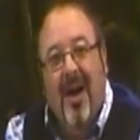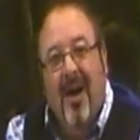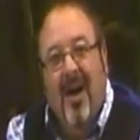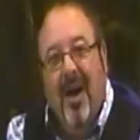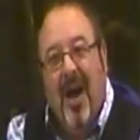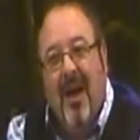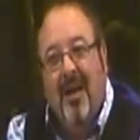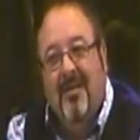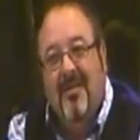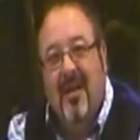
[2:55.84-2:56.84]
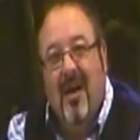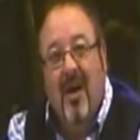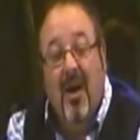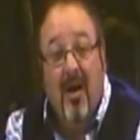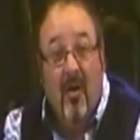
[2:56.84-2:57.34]
Uh, and
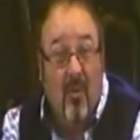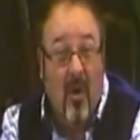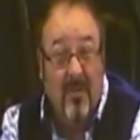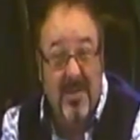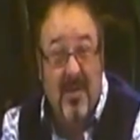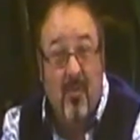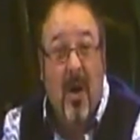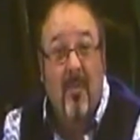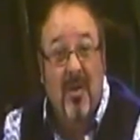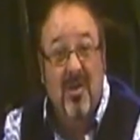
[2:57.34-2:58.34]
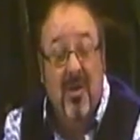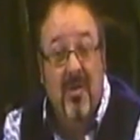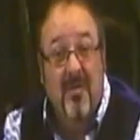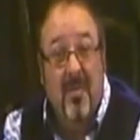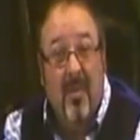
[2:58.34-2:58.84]
uh, obviously the way I'm going to show
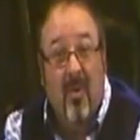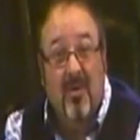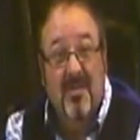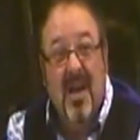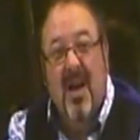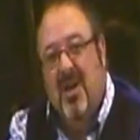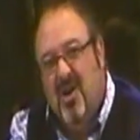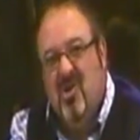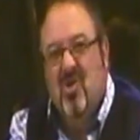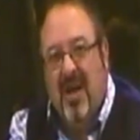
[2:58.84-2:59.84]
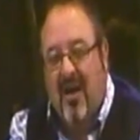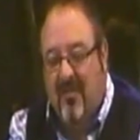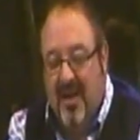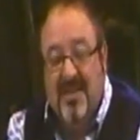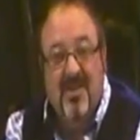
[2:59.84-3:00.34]
you to make models, you should
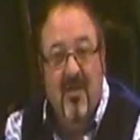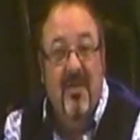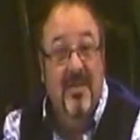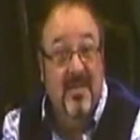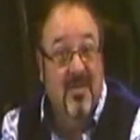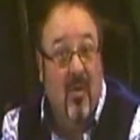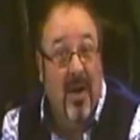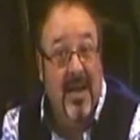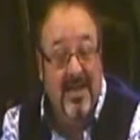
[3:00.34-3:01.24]
have a surface that's quite